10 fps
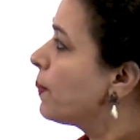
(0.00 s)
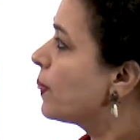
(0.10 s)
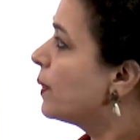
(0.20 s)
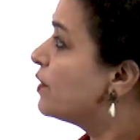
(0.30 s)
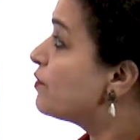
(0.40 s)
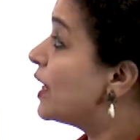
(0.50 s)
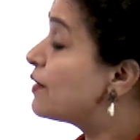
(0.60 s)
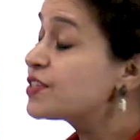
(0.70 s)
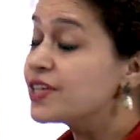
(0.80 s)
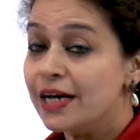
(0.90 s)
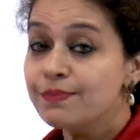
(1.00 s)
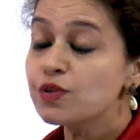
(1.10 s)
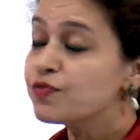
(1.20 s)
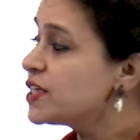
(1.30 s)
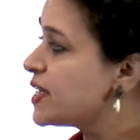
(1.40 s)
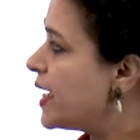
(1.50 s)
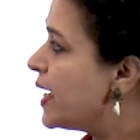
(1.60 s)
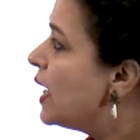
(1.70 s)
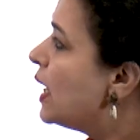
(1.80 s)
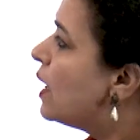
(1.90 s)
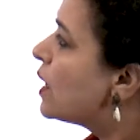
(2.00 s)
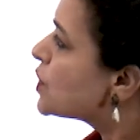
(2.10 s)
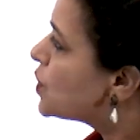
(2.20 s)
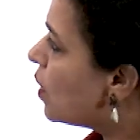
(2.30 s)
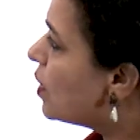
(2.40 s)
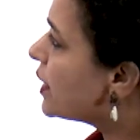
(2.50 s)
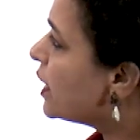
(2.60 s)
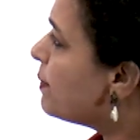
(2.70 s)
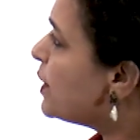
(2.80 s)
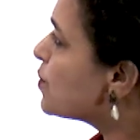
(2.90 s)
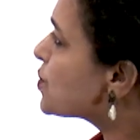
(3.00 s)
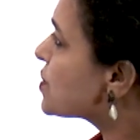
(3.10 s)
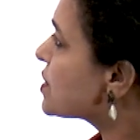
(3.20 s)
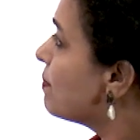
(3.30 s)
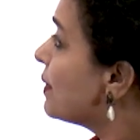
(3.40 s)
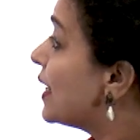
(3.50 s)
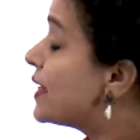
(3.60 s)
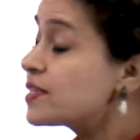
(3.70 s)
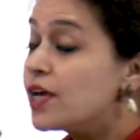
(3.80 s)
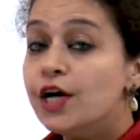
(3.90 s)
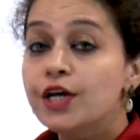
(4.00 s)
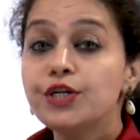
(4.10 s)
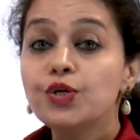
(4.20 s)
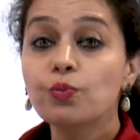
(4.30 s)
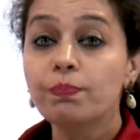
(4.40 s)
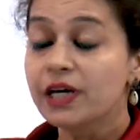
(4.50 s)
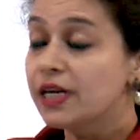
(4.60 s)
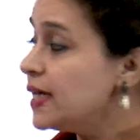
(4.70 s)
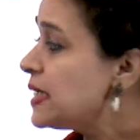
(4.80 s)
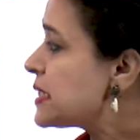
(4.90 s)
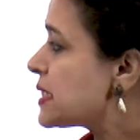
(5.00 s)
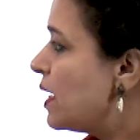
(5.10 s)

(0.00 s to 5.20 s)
Then we have times of the day. Dawn can be used to symbolize new beginnings.